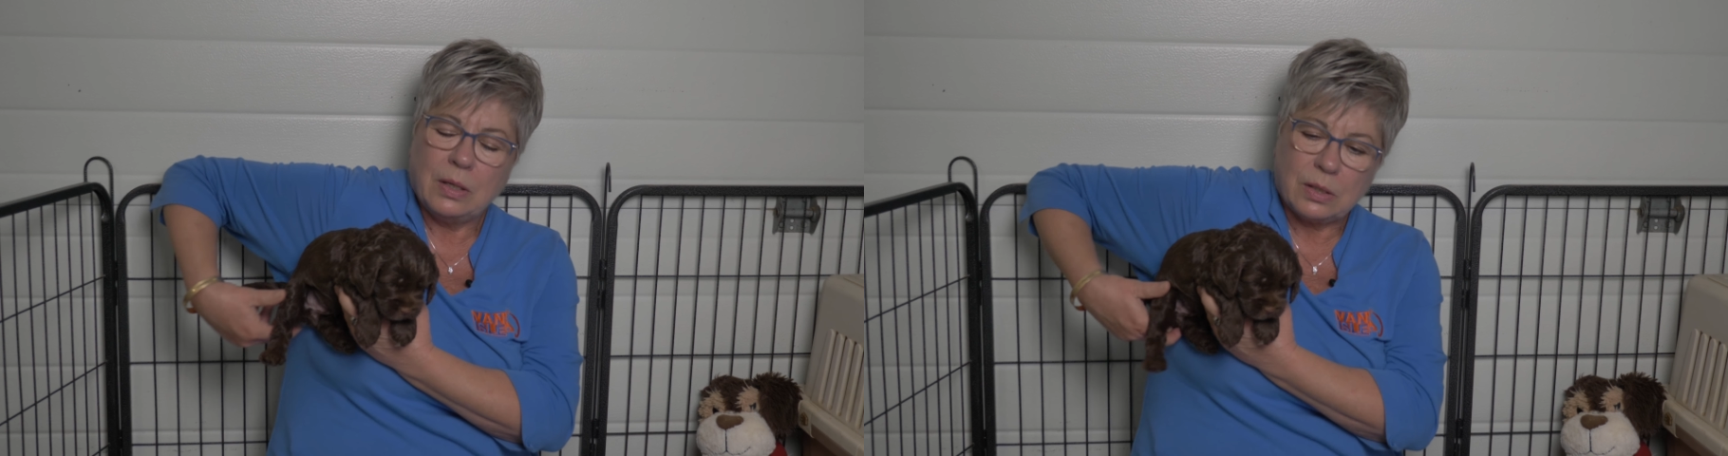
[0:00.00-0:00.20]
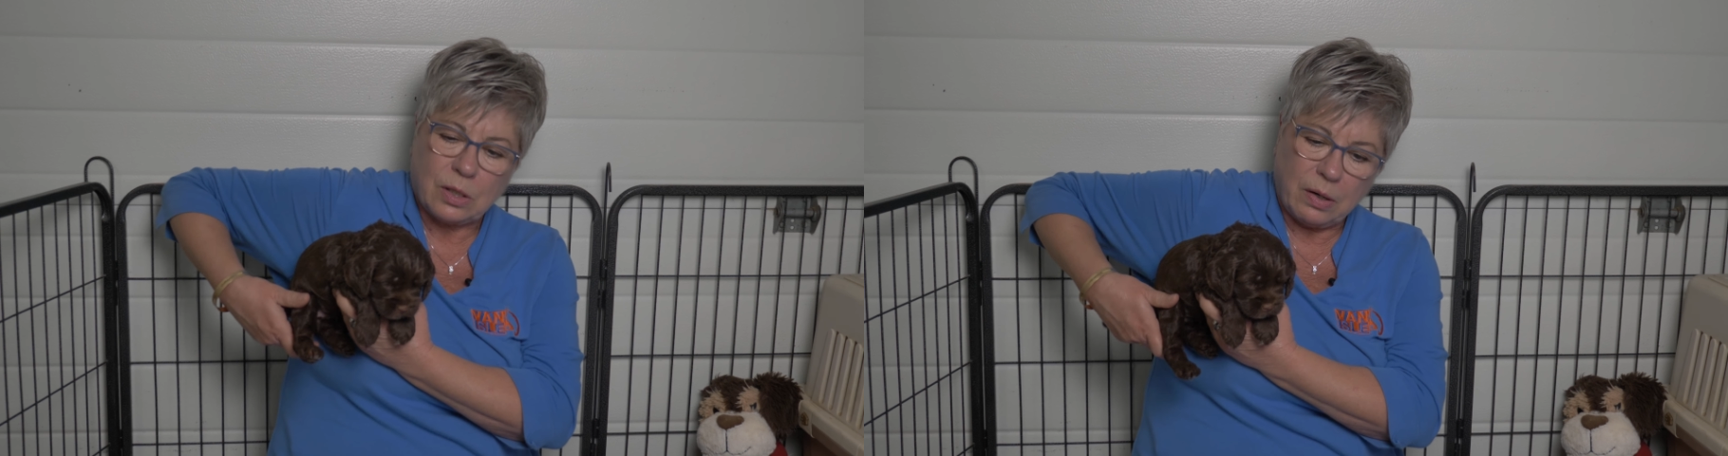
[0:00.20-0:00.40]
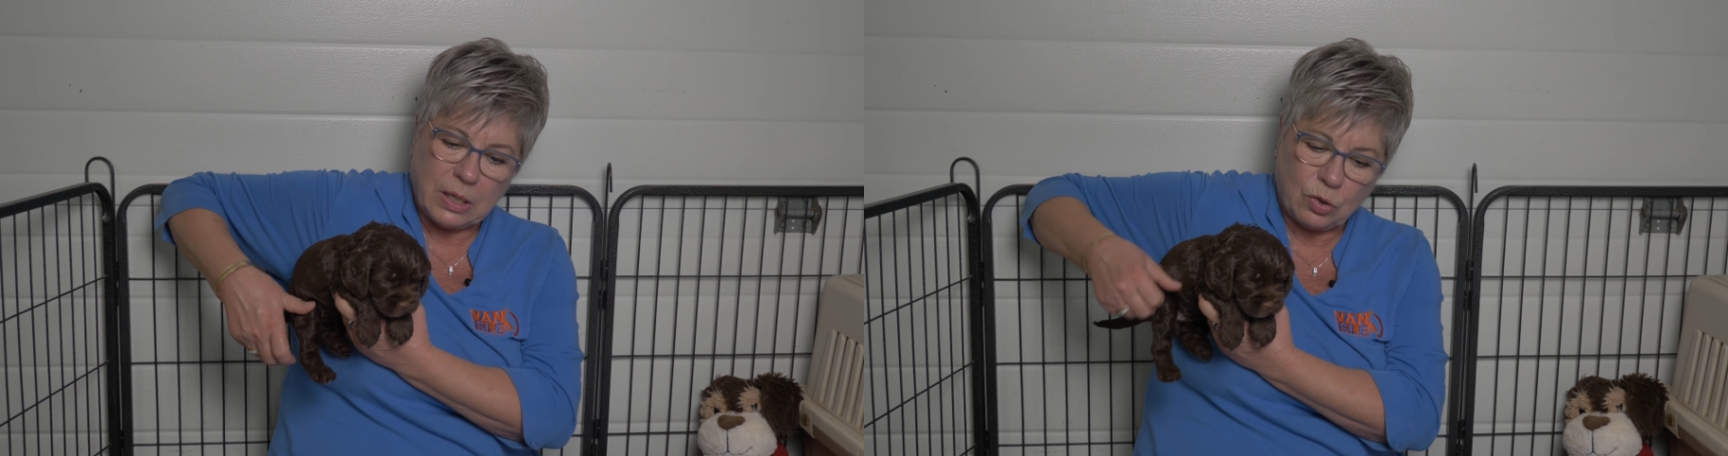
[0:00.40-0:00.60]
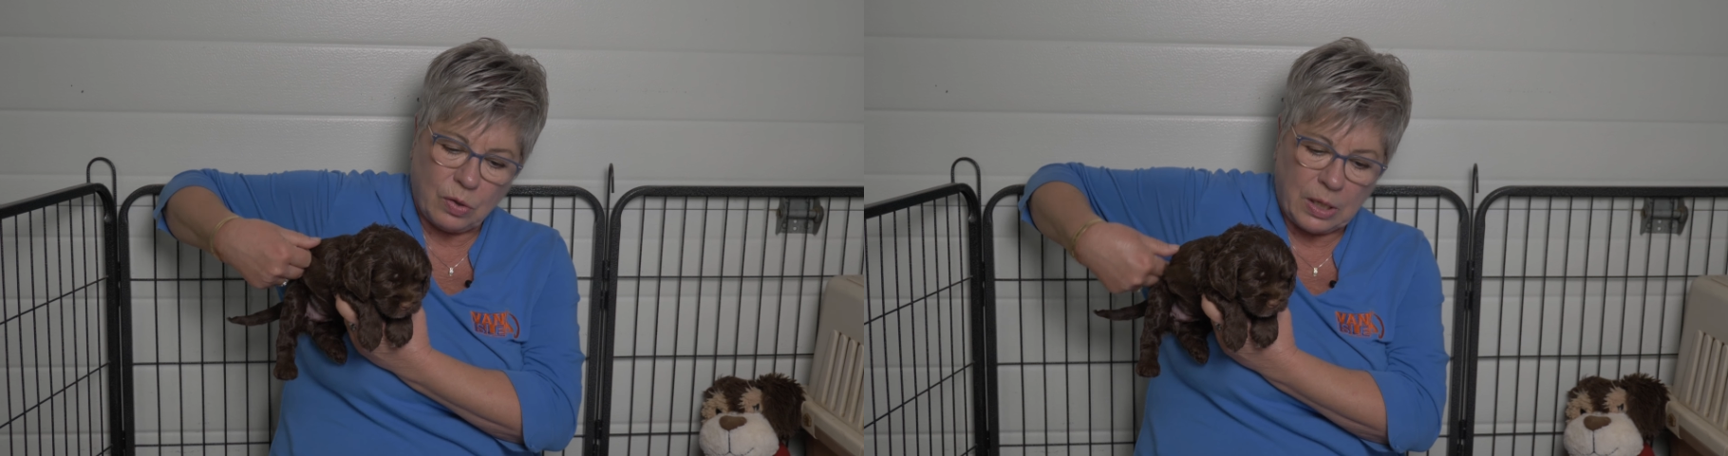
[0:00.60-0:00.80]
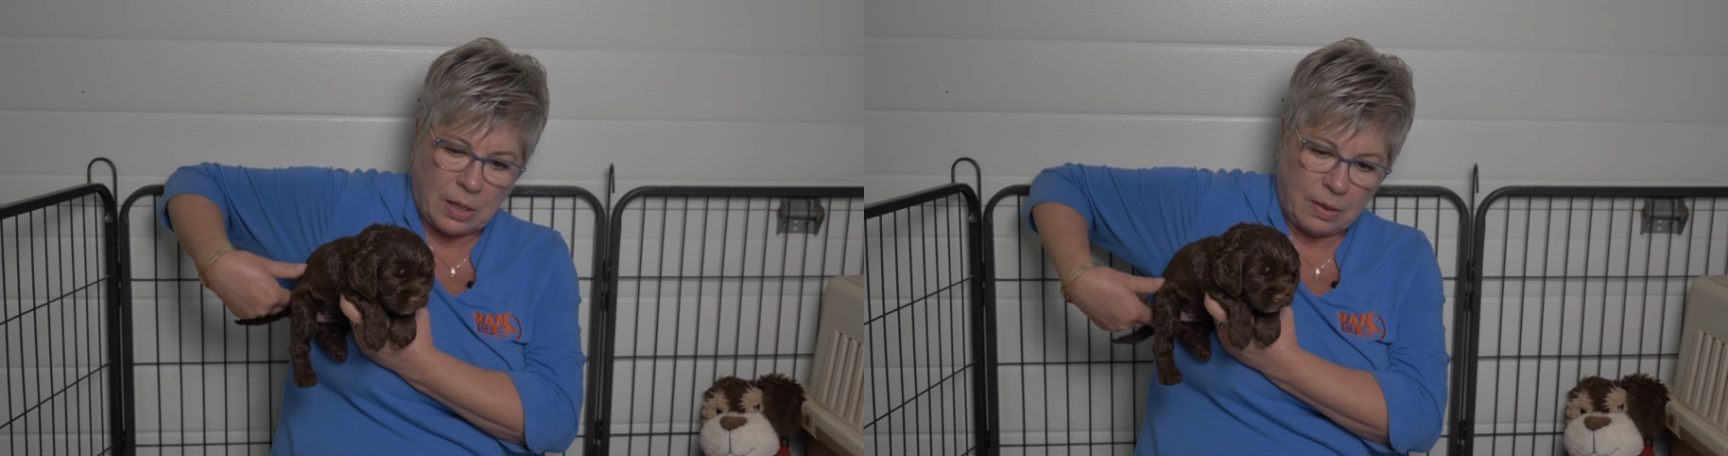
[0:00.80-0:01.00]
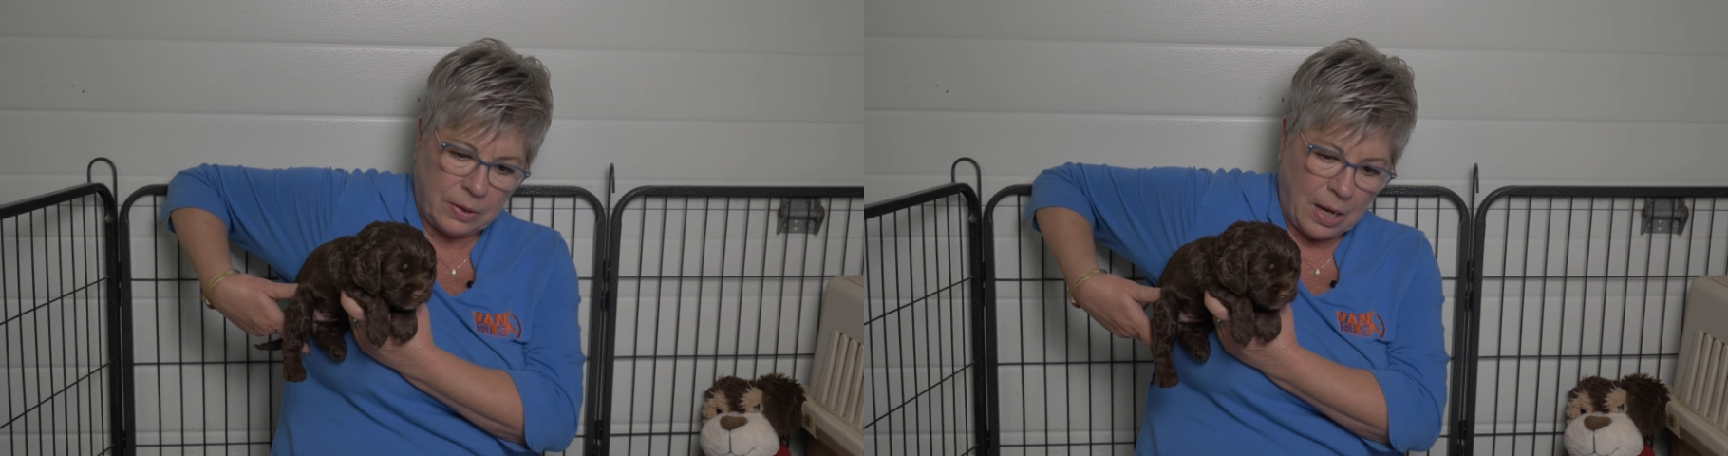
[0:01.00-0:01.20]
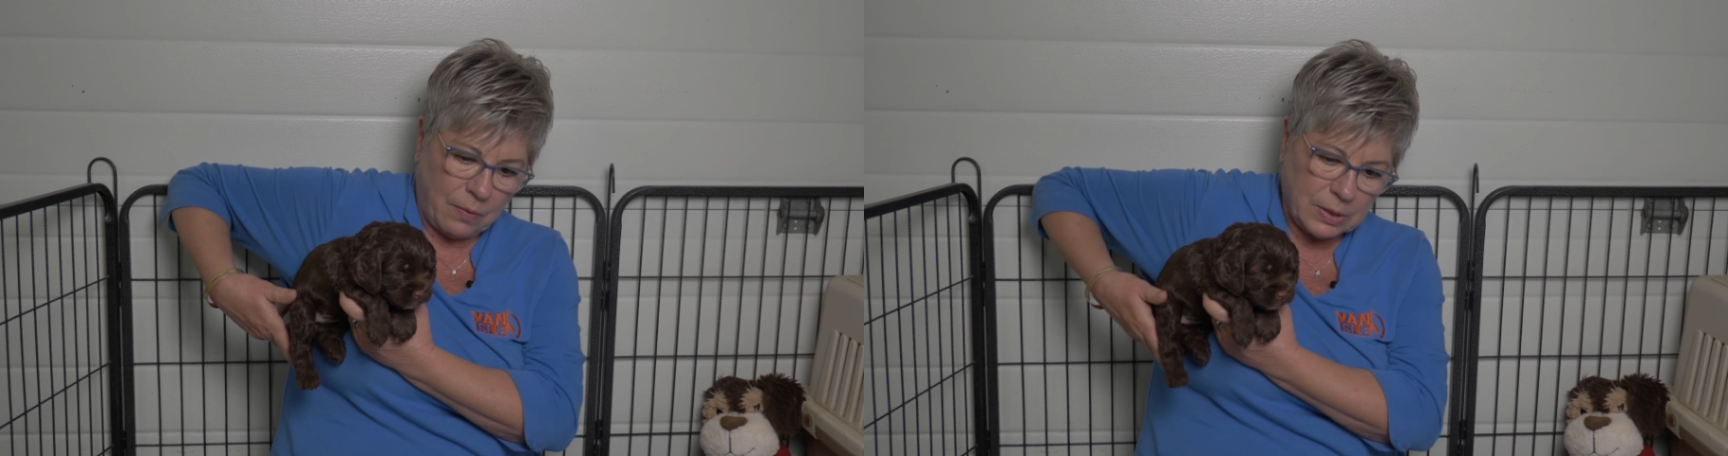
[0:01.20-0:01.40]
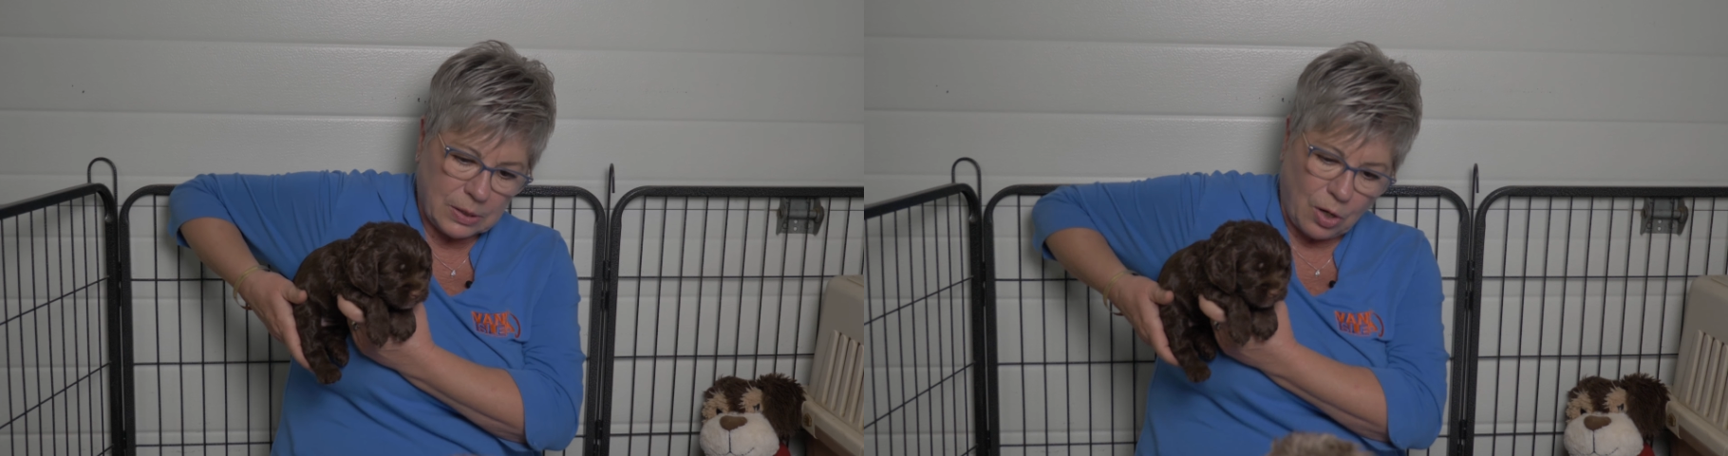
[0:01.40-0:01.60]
Sorry, Joya, that one's